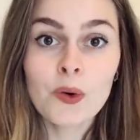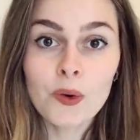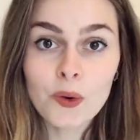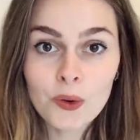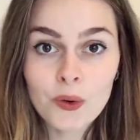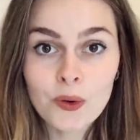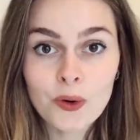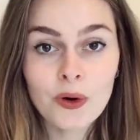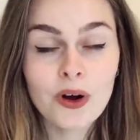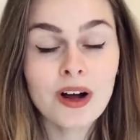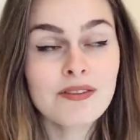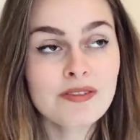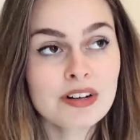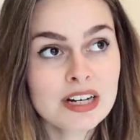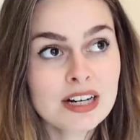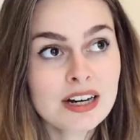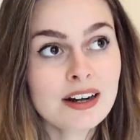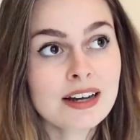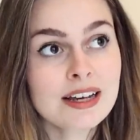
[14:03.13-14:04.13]
Or I'm
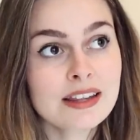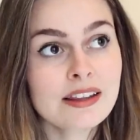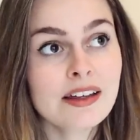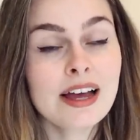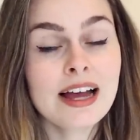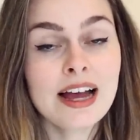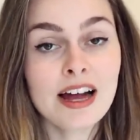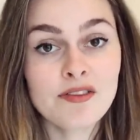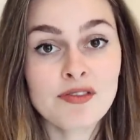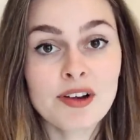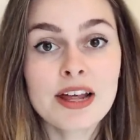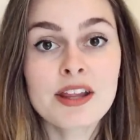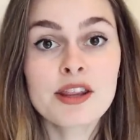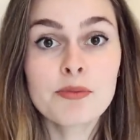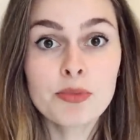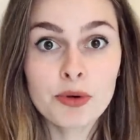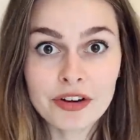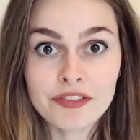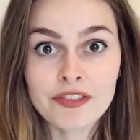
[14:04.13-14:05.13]
really lucky that I have like
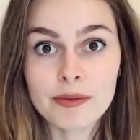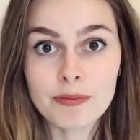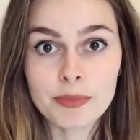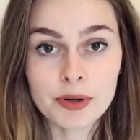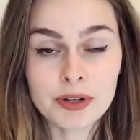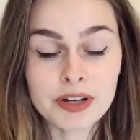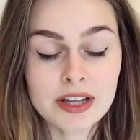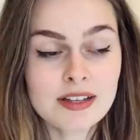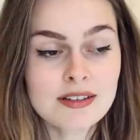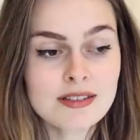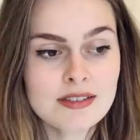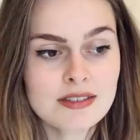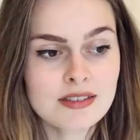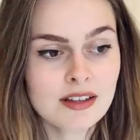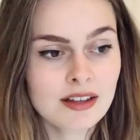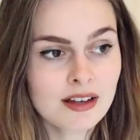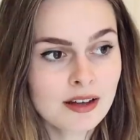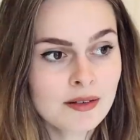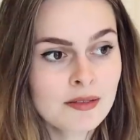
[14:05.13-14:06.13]
the boyfriend pockets
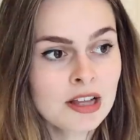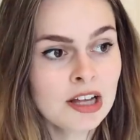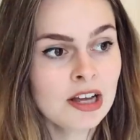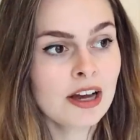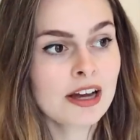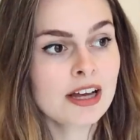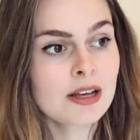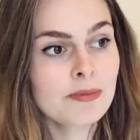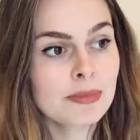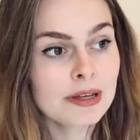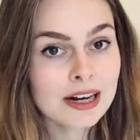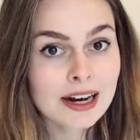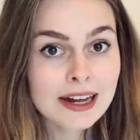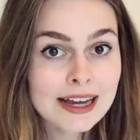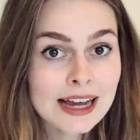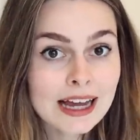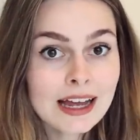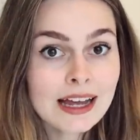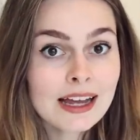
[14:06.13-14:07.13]
that I can be
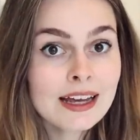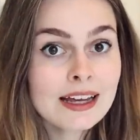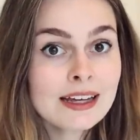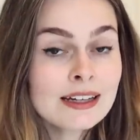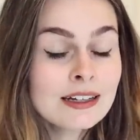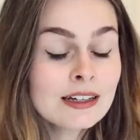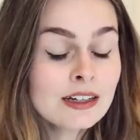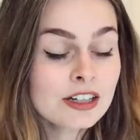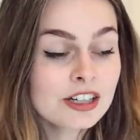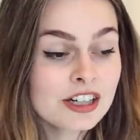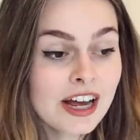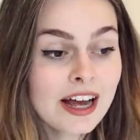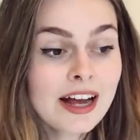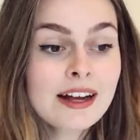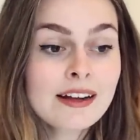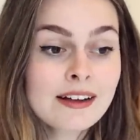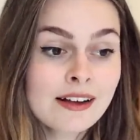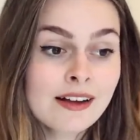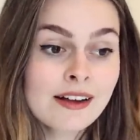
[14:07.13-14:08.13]
like, hey,
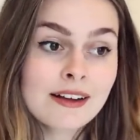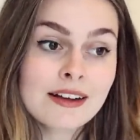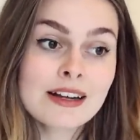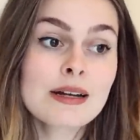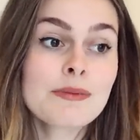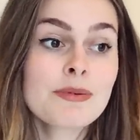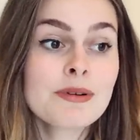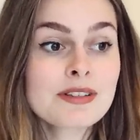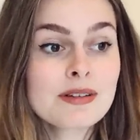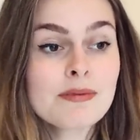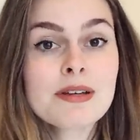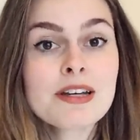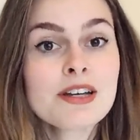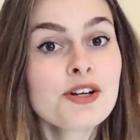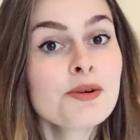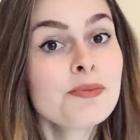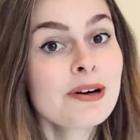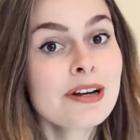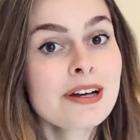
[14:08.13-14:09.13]
Jack, can I put something in
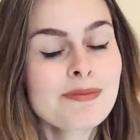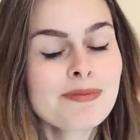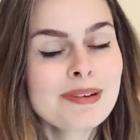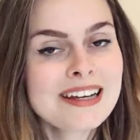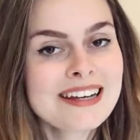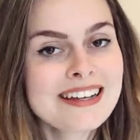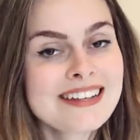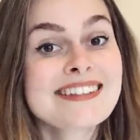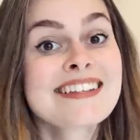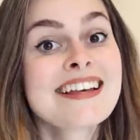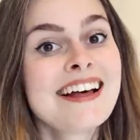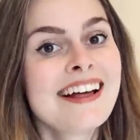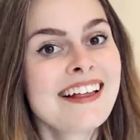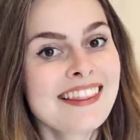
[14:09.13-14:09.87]
your pocket, please?